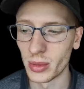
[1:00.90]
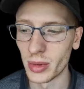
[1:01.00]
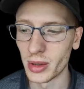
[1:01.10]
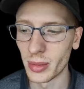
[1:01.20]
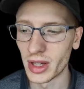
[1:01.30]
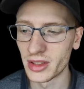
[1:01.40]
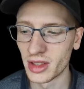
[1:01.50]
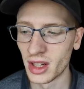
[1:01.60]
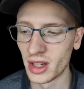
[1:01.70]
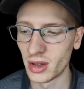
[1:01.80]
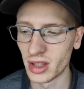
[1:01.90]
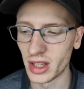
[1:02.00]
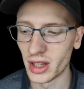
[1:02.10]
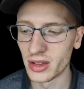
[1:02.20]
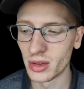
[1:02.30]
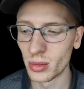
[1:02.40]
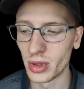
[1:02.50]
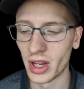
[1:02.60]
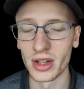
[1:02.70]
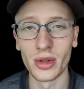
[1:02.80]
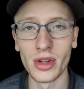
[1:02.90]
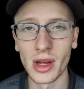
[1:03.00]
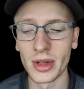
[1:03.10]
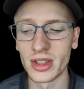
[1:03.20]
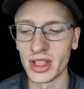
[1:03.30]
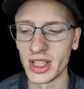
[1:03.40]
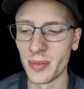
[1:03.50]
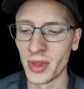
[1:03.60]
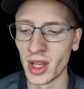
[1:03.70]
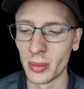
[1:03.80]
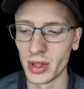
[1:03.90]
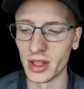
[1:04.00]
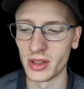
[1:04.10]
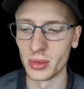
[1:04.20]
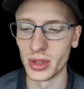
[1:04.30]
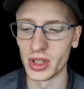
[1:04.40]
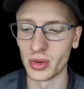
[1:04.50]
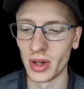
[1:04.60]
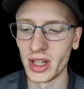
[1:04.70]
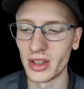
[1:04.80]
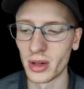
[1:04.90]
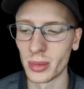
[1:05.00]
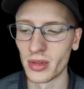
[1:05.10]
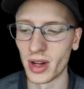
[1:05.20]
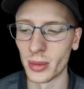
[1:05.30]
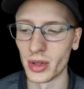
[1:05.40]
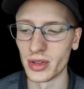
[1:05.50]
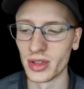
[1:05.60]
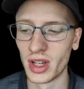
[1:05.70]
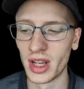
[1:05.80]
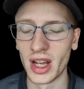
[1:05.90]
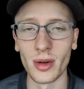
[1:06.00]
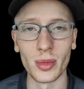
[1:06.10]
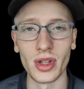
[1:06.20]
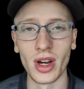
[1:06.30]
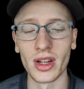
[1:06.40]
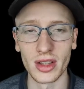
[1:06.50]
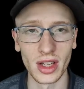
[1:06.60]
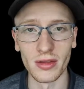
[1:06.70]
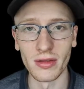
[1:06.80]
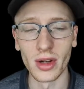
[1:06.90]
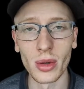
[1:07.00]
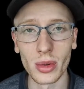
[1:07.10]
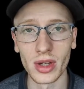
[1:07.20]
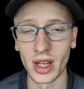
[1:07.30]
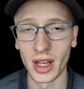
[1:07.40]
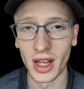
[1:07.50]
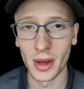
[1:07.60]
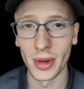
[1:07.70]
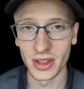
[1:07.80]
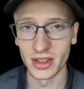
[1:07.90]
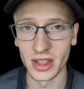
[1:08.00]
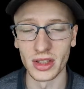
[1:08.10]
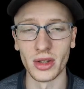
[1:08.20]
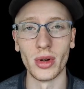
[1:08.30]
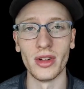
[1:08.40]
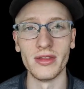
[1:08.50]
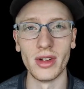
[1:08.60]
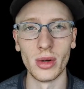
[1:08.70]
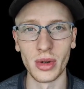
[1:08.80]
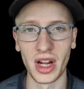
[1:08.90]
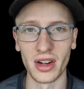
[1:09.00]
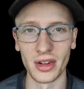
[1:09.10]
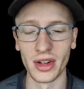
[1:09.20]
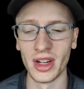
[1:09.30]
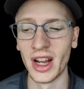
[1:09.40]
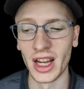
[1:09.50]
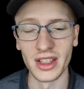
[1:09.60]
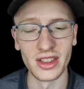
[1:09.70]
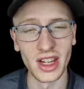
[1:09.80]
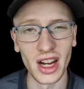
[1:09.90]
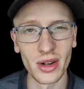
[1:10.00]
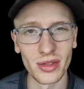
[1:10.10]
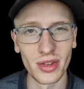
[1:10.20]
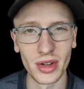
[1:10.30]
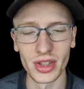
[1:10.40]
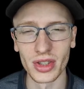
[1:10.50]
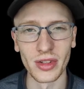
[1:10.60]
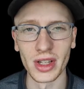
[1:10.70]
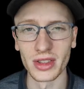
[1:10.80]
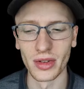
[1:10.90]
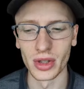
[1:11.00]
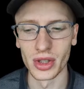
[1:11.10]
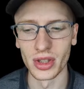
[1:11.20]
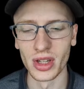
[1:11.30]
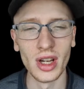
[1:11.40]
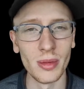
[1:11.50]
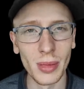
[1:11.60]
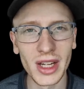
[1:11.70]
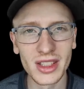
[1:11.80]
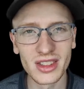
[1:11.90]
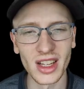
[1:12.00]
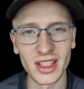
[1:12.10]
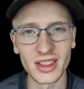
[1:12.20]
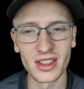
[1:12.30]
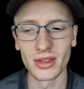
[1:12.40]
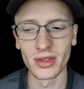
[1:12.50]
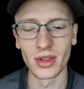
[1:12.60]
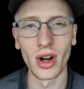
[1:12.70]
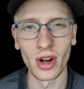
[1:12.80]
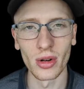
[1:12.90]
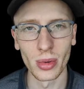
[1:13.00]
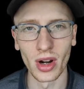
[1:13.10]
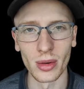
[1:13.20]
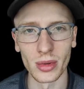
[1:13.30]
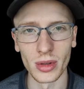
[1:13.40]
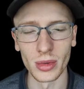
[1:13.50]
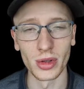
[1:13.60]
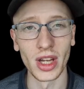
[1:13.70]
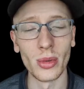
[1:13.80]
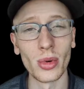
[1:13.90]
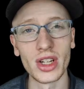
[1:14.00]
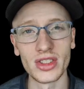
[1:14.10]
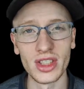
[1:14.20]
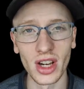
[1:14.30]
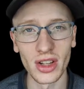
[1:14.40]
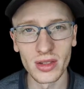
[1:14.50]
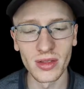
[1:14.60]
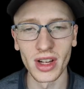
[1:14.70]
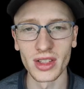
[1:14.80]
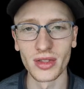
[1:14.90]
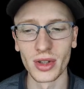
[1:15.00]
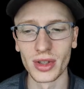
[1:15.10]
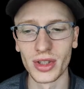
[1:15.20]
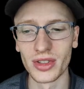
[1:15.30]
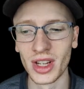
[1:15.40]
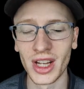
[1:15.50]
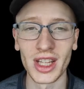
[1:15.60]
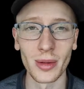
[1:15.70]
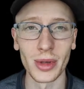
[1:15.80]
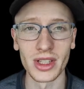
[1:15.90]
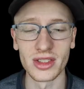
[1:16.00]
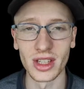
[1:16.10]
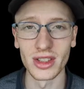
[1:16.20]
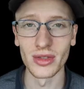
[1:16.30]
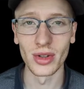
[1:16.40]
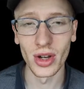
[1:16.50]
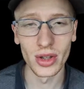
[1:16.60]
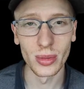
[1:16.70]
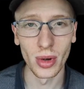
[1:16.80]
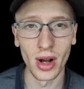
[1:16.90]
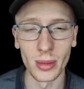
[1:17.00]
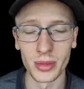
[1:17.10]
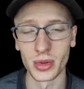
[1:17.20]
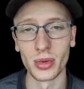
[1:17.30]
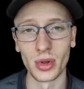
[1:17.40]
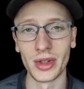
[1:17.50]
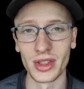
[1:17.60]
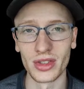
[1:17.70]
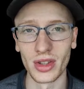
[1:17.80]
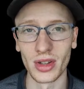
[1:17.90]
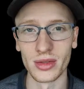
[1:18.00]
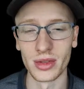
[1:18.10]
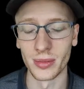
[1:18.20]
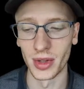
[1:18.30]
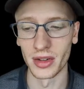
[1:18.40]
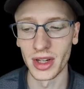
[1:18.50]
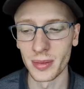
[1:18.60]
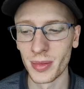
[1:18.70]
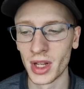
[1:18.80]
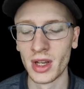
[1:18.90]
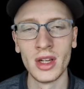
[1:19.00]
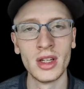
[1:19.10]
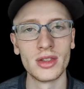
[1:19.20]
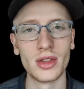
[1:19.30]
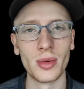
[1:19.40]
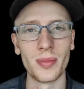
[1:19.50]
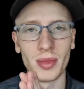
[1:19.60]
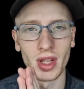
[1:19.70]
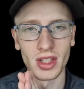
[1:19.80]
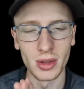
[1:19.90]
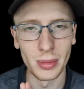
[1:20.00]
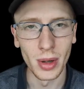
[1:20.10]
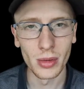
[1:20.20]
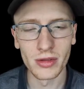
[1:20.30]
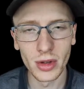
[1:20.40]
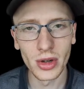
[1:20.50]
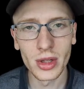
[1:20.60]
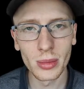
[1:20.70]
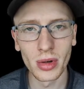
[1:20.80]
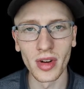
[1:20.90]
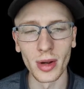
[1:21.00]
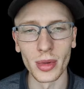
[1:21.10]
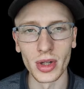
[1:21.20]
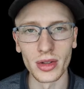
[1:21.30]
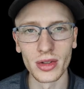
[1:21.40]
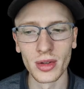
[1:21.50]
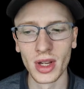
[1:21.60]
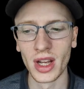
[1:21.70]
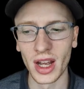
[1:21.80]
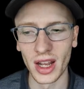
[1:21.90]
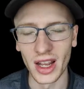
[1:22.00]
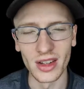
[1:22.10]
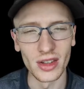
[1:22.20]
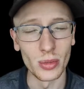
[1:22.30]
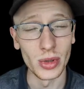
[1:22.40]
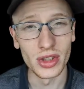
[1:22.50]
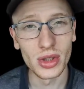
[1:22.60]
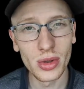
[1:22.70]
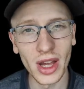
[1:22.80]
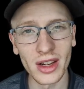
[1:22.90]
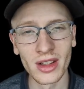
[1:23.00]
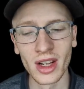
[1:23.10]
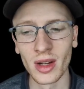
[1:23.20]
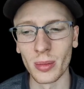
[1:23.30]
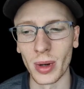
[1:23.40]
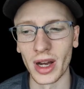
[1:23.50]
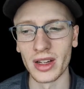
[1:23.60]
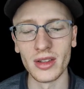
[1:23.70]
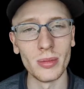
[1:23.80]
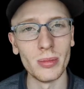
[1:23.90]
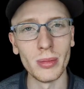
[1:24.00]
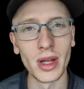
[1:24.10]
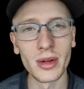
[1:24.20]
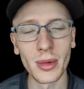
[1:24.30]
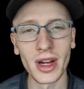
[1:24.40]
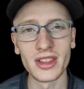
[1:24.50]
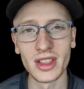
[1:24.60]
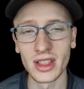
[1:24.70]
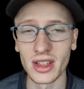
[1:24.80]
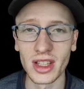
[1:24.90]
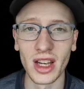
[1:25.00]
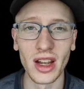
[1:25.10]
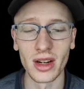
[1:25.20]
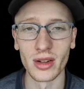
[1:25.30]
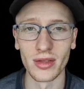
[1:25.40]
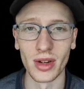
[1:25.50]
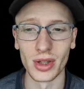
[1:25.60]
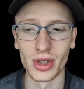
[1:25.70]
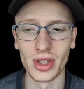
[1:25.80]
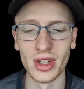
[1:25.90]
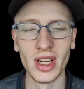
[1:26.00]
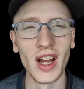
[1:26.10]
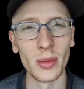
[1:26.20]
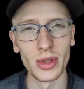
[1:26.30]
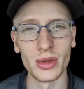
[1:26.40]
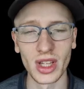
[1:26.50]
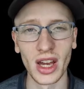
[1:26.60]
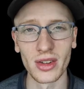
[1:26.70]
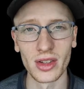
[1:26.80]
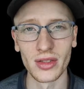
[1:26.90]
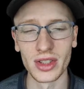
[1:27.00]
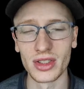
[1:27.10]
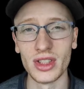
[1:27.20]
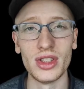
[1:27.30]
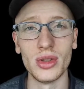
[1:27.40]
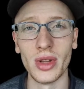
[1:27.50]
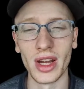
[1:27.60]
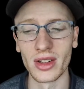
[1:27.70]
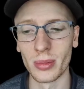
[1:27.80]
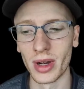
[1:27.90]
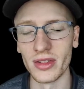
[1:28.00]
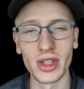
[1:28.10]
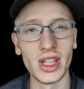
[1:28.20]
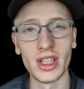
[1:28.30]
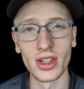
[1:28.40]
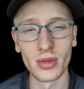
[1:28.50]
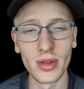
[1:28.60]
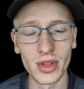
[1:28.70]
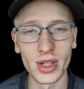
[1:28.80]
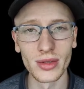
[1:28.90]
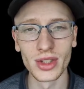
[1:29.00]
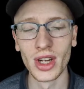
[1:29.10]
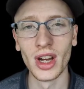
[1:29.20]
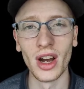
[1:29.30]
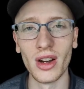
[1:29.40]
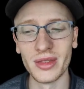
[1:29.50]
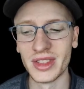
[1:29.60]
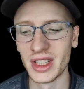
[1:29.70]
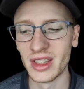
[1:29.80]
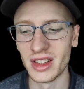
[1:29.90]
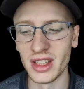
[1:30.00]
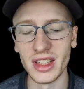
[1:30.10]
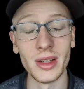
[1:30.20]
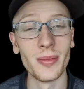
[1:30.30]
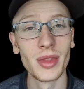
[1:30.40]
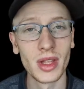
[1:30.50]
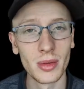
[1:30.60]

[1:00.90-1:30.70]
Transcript: we minimize the here's we got a good MSE because we trained our parameters and we got a low MSE or a low error. And this error function or loss function makes sense for our problem. Okay, we're going to see other loss functions that make sense for other problems we're going to solve. All right, so it's about learning parameters and we do that by minimizing the error function, and we use calculus to do that by looking at the derivatives of the